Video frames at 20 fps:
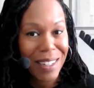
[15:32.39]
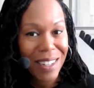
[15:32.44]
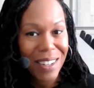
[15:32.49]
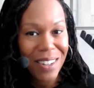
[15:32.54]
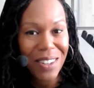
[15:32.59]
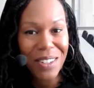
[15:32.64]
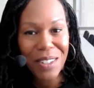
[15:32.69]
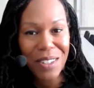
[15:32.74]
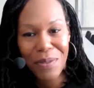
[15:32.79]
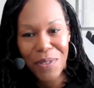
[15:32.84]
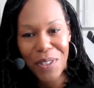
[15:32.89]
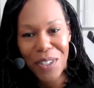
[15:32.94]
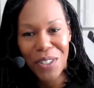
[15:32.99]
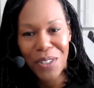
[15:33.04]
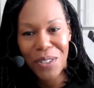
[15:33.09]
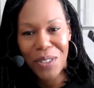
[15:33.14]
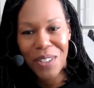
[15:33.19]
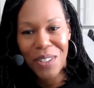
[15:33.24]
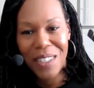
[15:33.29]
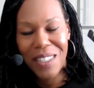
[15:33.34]

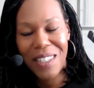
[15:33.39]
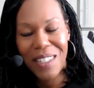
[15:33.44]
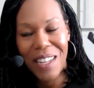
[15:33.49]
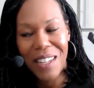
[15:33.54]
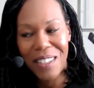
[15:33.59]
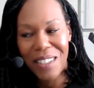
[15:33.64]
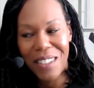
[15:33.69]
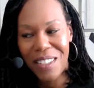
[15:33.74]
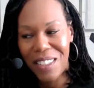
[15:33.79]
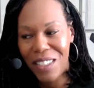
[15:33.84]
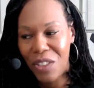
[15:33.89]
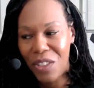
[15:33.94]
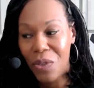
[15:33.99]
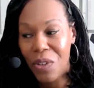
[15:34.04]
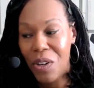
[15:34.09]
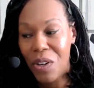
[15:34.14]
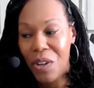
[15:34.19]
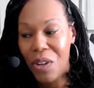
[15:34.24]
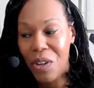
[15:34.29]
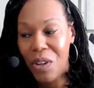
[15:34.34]
artificial intelligence or
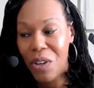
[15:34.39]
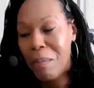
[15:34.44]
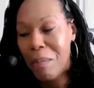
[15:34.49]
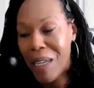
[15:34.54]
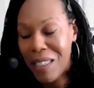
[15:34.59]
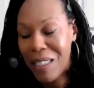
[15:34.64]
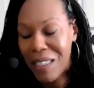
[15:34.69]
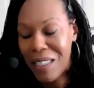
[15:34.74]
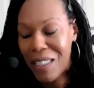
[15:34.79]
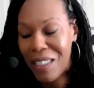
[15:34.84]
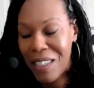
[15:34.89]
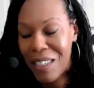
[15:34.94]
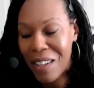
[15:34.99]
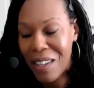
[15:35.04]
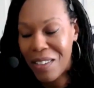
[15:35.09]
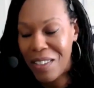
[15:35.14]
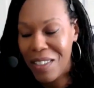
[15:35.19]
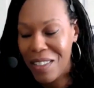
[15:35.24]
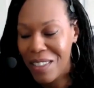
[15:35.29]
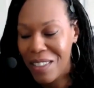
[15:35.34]
augmented
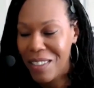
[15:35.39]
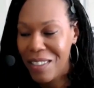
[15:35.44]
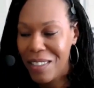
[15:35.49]
intelligence,